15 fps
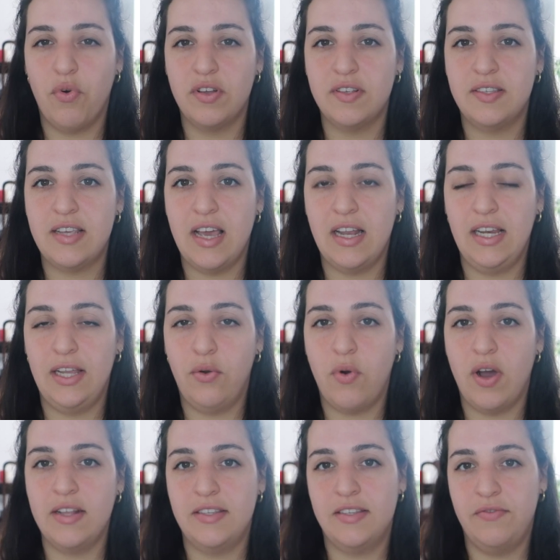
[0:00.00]
and there was
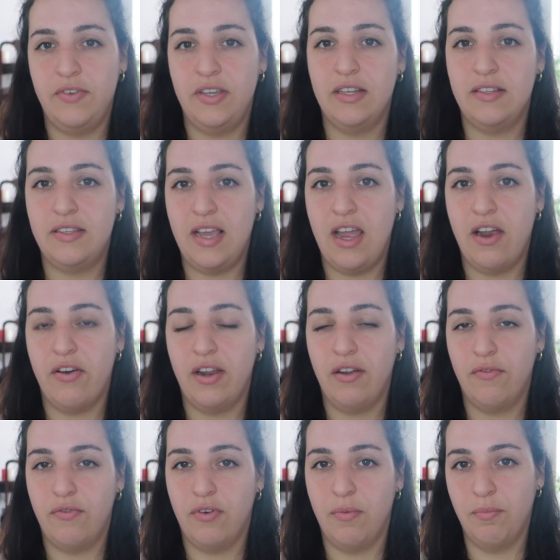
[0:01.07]
sadly quite severe
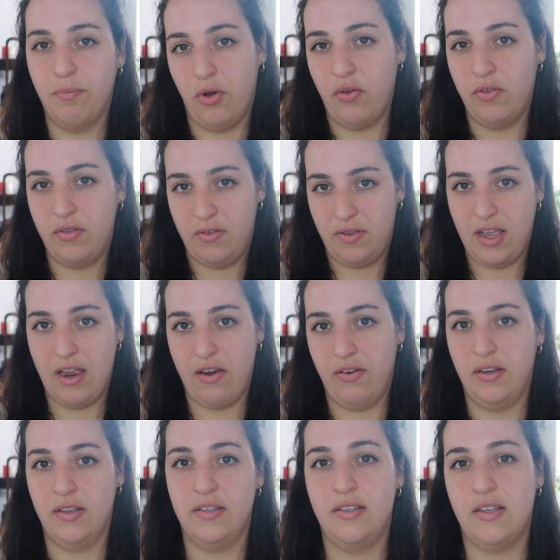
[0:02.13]
tearing from both
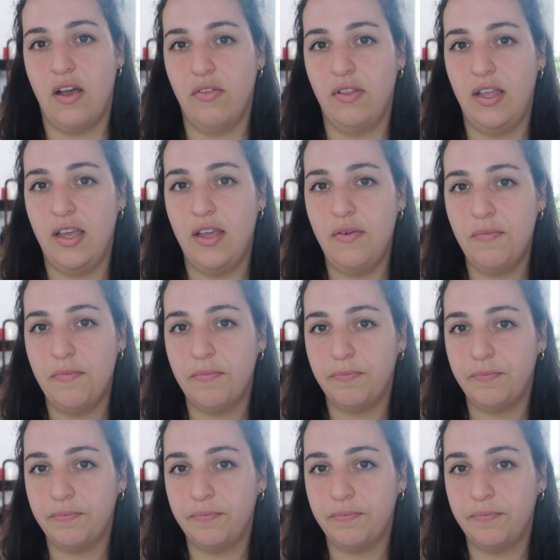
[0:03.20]
areas down there.